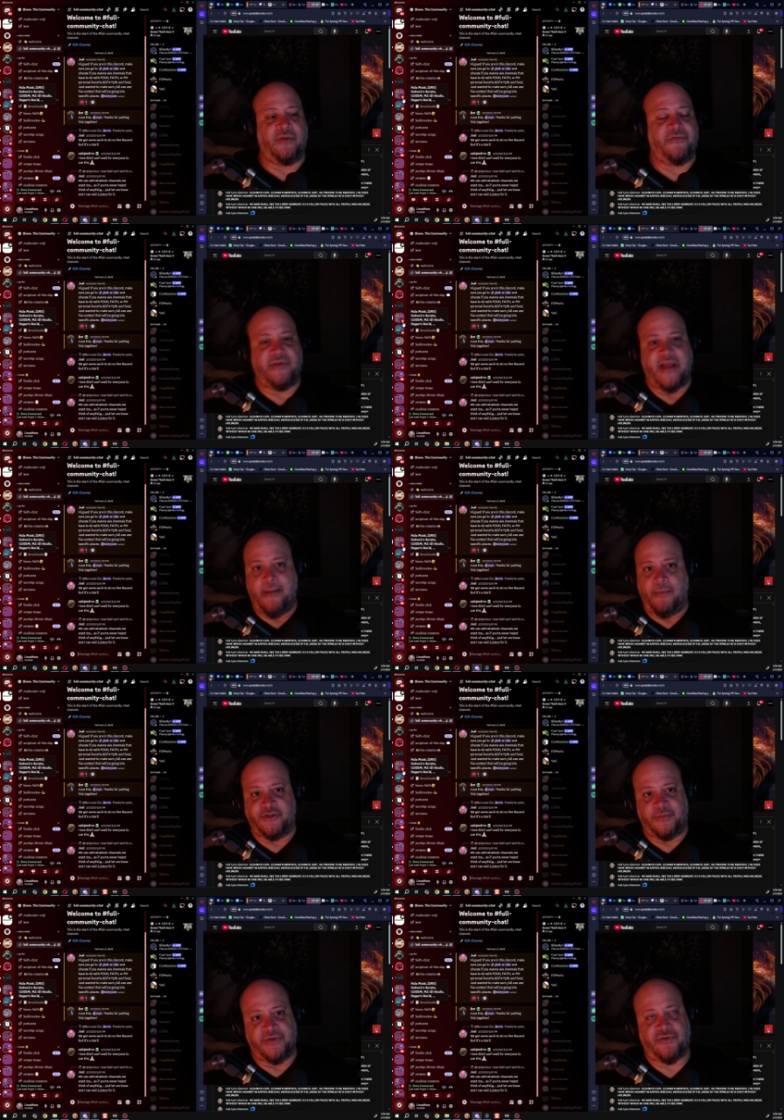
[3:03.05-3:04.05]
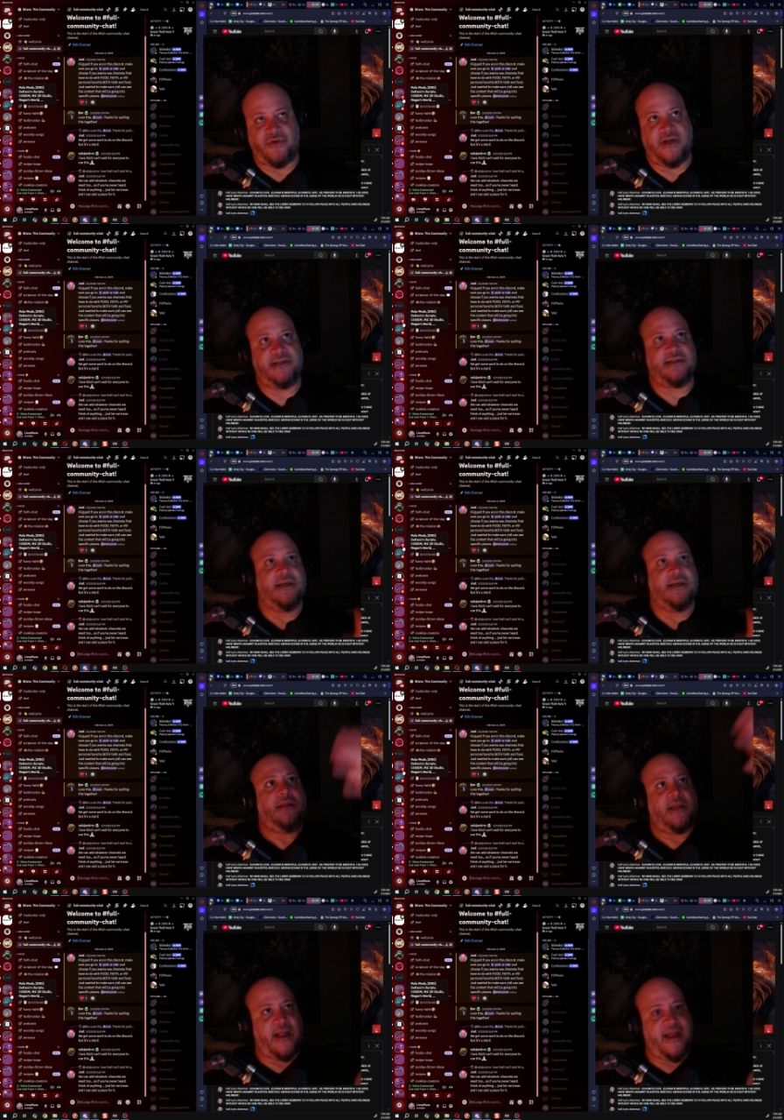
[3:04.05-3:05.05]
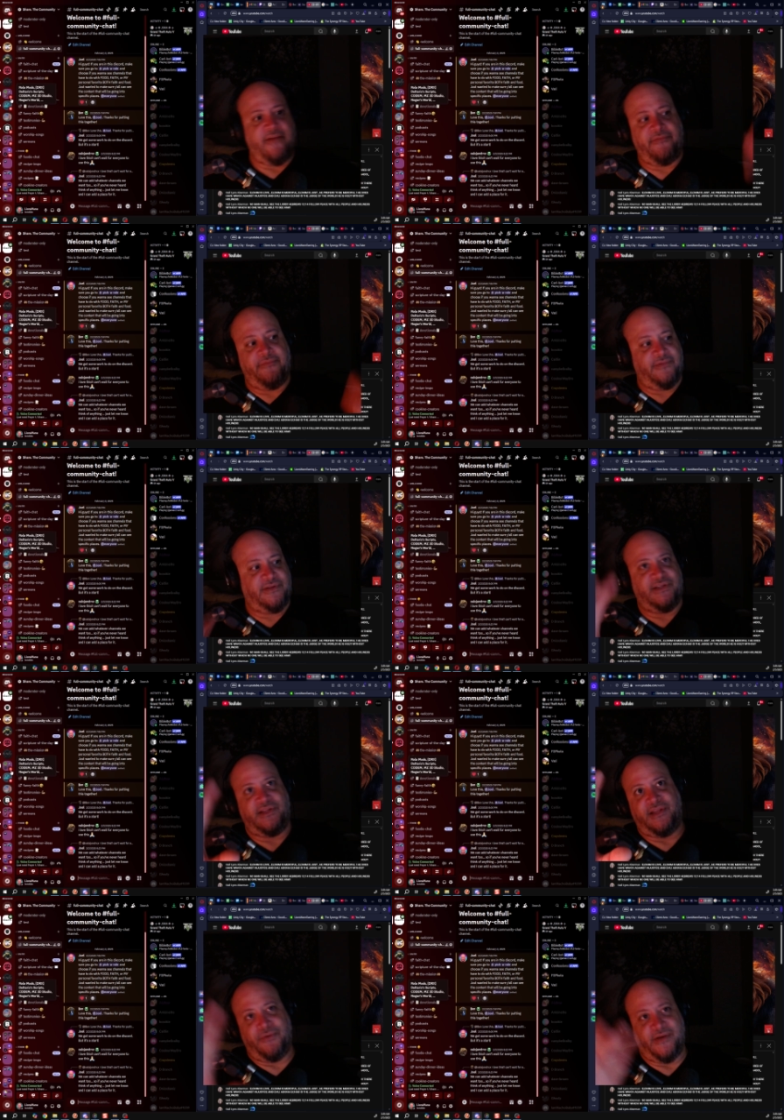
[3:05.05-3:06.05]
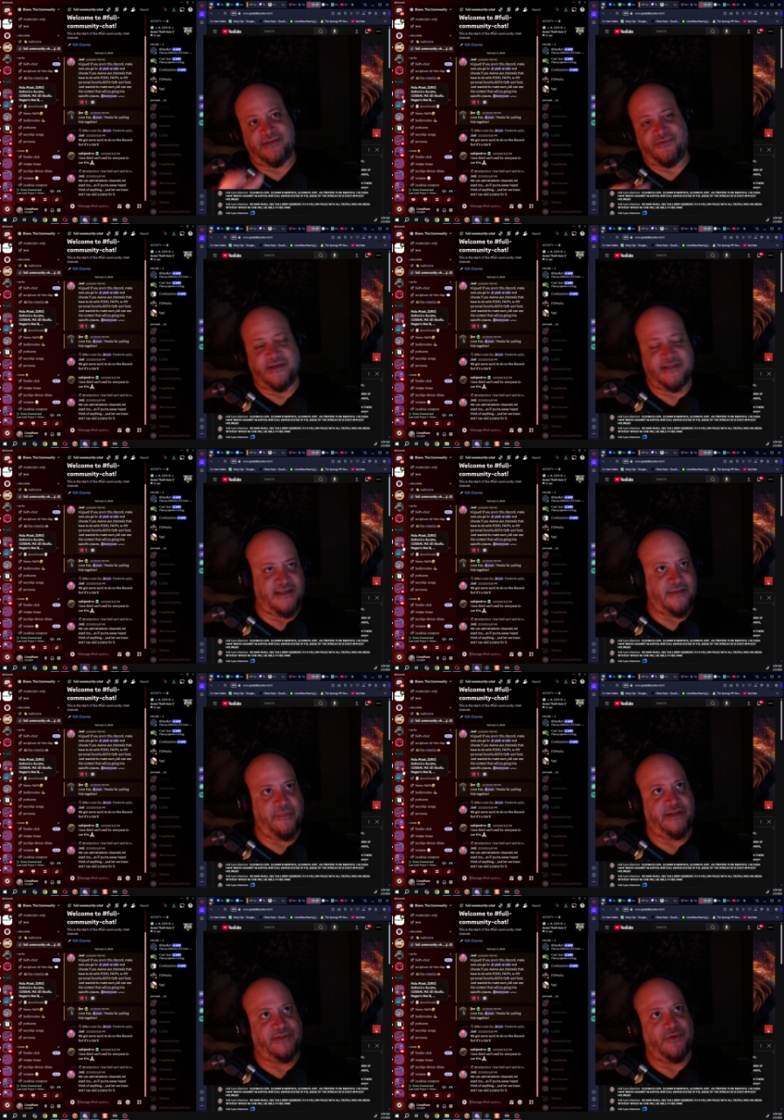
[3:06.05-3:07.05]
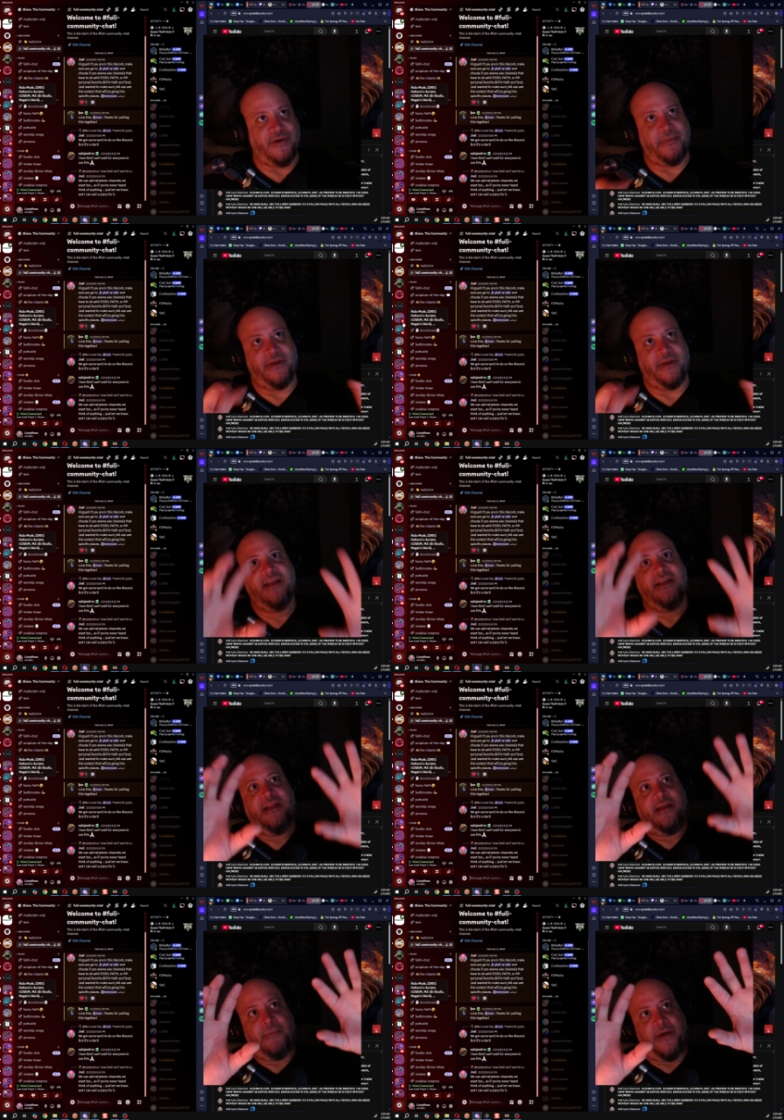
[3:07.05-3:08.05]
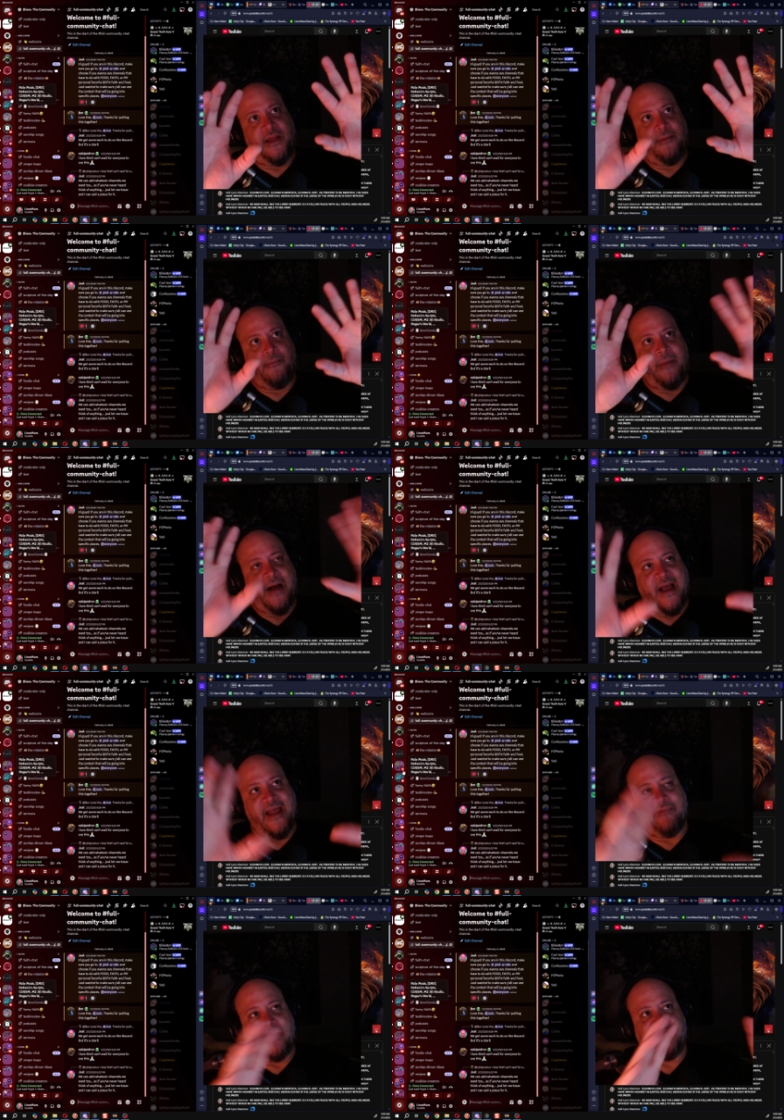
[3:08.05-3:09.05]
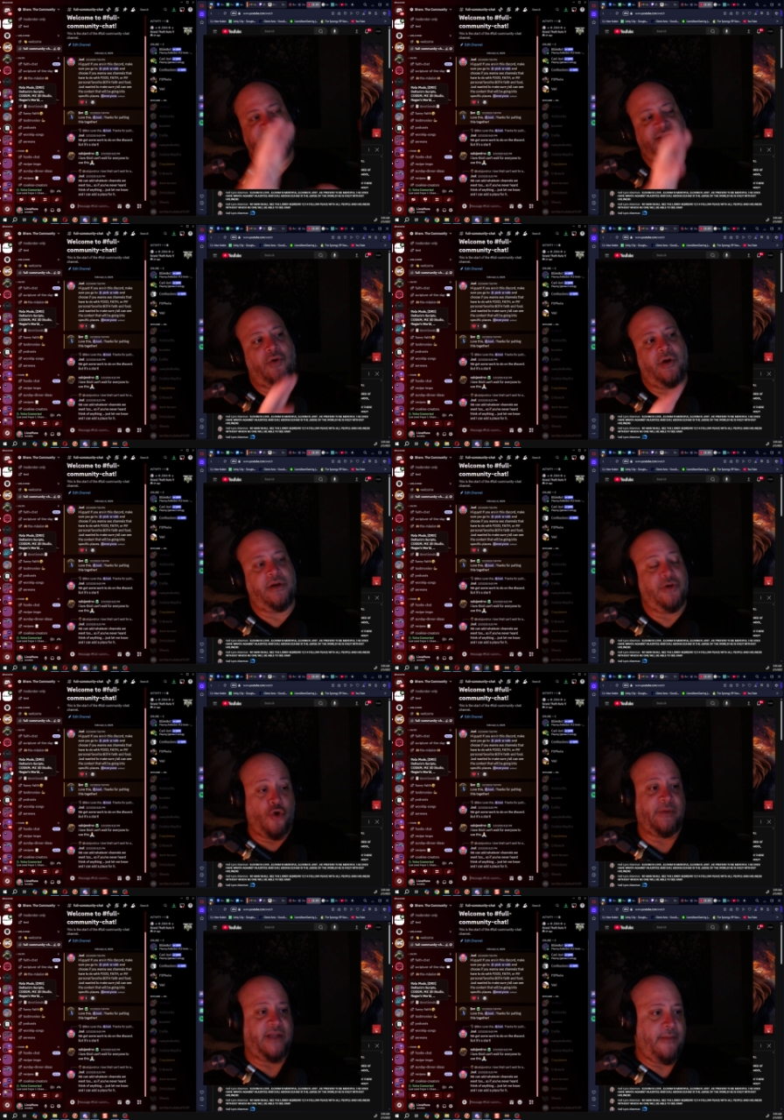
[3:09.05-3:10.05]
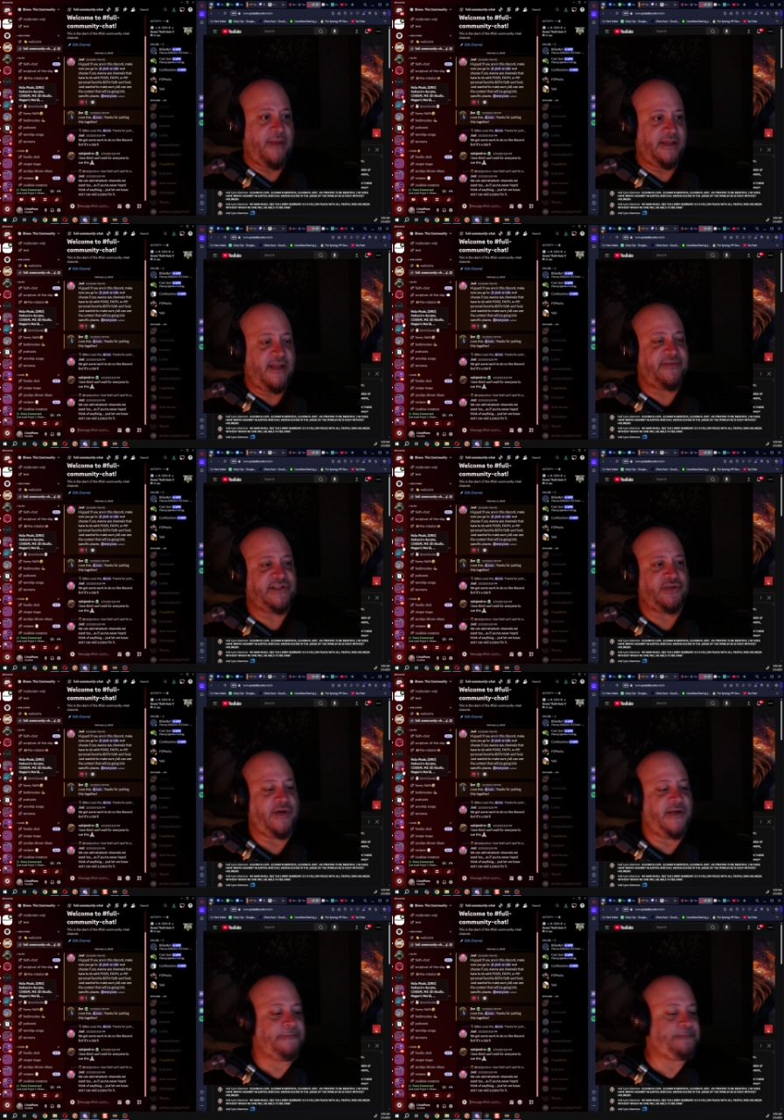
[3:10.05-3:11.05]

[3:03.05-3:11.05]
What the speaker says: If you've got multiple screens, like I have 3 screens because I'm a big dork, but I have my Discord normally on my left screen.